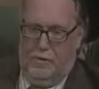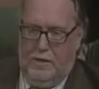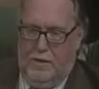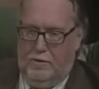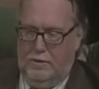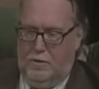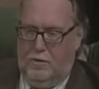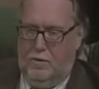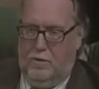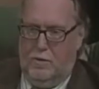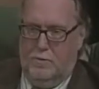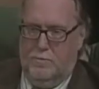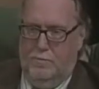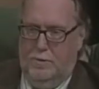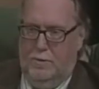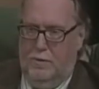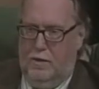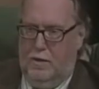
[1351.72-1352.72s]
kinds of cars,
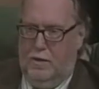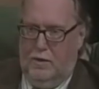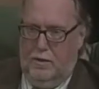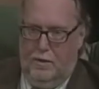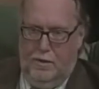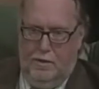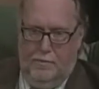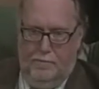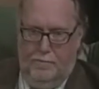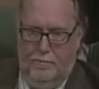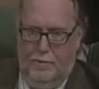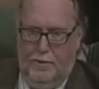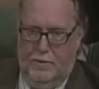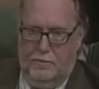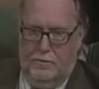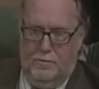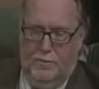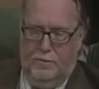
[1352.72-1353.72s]
but lately I've
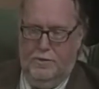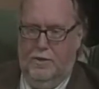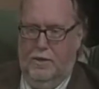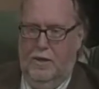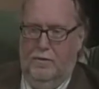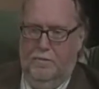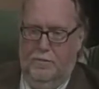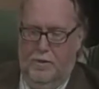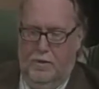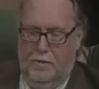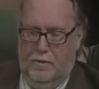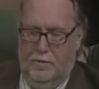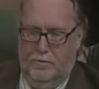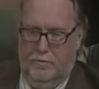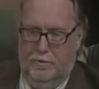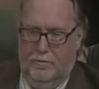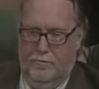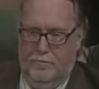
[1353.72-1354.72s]
been switching out
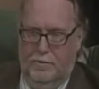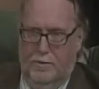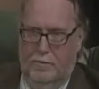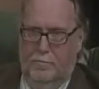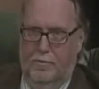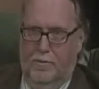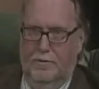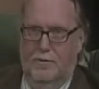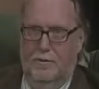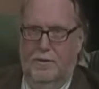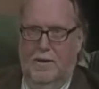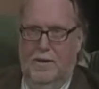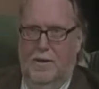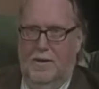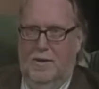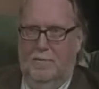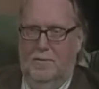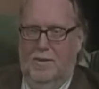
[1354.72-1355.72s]
vehicles here for some reason.
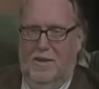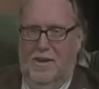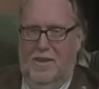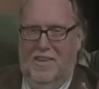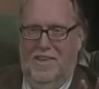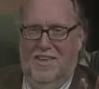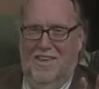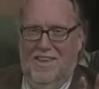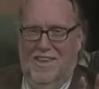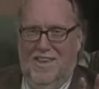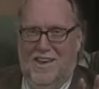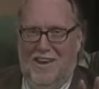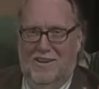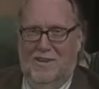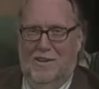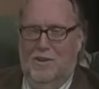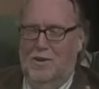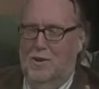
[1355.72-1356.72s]
But I
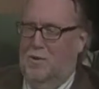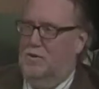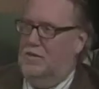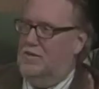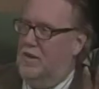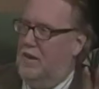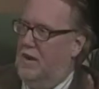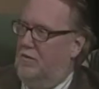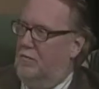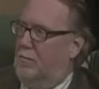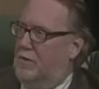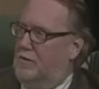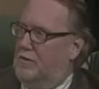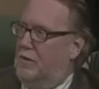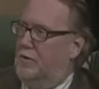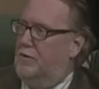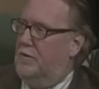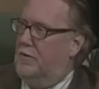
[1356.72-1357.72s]
did notice that every place
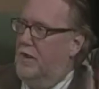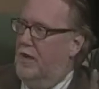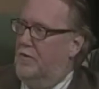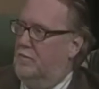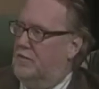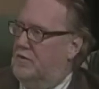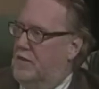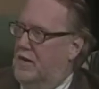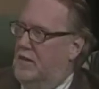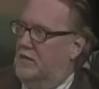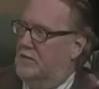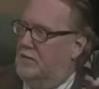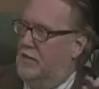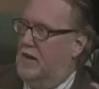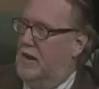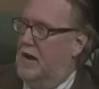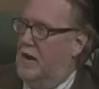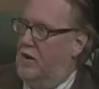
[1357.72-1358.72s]
I go to, they have a sign
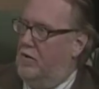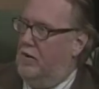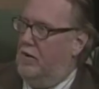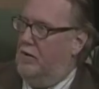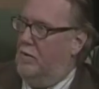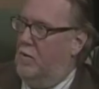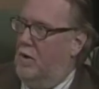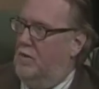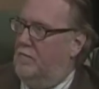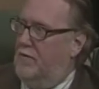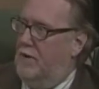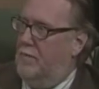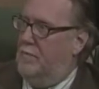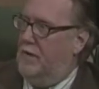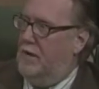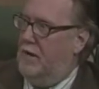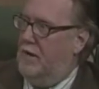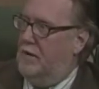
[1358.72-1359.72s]
saying hiring qualified mechanics.